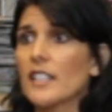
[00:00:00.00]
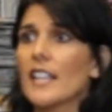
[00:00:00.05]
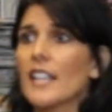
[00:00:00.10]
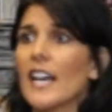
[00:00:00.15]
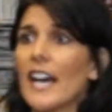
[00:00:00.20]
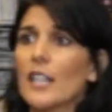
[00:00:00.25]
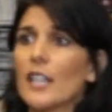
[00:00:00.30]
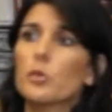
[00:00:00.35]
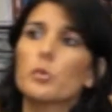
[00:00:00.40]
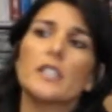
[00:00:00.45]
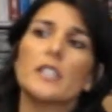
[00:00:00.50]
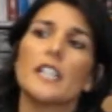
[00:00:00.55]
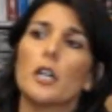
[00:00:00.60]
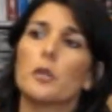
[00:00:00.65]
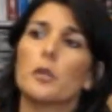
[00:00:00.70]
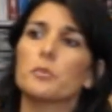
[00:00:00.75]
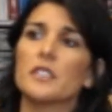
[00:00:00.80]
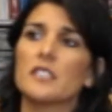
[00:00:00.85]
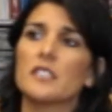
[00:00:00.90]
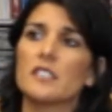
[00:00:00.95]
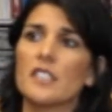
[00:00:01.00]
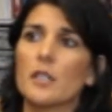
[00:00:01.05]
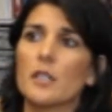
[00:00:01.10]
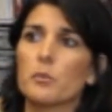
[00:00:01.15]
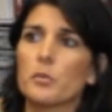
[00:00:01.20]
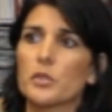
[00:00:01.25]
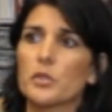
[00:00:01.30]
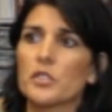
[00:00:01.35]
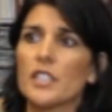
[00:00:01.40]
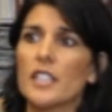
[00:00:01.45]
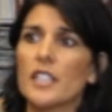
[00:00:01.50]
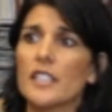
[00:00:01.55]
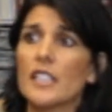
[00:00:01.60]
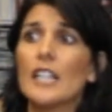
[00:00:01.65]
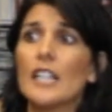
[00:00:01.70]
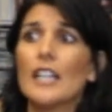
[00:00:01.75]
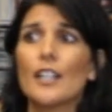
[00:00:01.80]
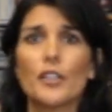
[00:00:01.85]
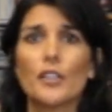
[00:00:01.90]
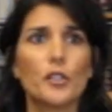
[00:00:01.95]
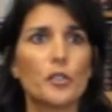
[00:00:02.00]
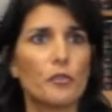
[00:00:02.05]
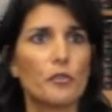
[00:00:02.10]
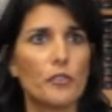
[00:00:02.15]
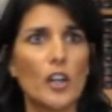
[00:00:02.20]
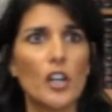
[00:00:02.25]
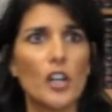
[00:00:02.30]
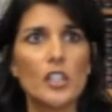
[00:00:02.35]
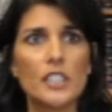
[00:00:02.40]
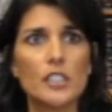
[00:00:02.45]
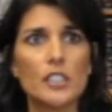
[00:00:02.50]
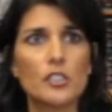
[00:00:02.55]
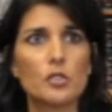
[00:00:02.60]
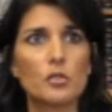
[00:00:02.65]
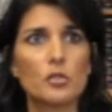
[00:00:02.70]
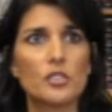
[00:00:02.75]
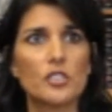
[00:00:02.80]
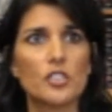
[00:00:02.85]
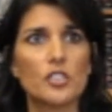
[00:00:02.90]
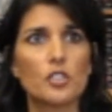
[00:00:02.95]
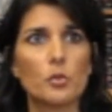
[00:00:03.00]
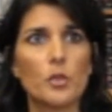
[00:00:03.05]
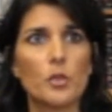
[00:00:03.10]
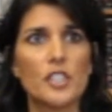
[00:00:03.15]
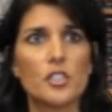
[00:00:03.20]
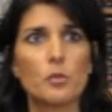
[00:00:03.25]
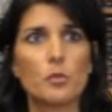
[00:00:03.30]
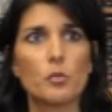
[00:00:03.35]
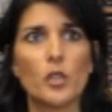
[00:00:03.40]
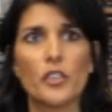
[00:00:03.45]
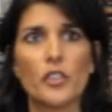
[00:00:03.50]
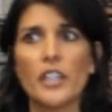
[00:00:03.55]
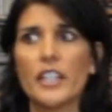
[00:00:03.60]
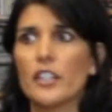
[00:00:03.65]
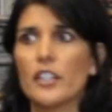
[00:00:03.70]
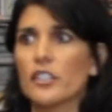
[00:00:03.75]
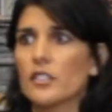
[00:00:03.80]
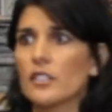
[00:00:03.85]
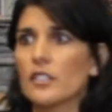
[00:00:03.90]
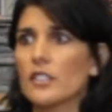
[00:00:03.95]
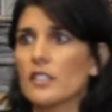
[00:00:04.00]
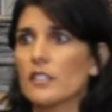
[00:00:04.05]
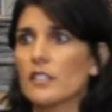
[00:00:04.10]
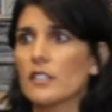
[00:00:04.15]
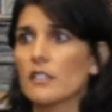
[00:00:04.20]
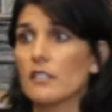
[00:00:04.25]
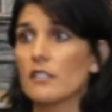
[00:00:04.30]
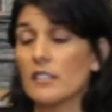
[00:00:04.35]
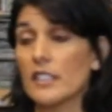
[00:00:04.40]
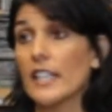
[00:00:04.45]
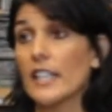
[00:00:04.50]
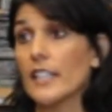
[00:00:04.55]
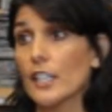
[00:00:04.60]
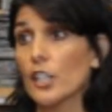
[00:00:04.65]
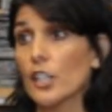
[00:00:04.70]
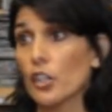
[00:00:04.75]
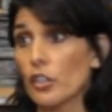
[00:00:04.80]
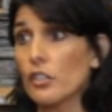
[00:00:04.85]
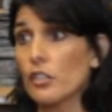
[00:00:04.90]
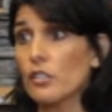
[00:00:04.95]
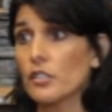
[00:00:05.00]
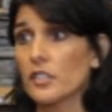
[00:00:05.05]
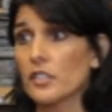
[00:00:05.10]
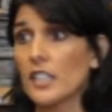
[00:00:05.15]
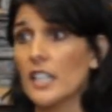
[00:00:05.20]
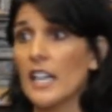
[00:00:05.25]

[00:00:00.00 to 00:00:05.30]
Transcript: How do we help these 10% that are falling into a situation where they are getting hurt?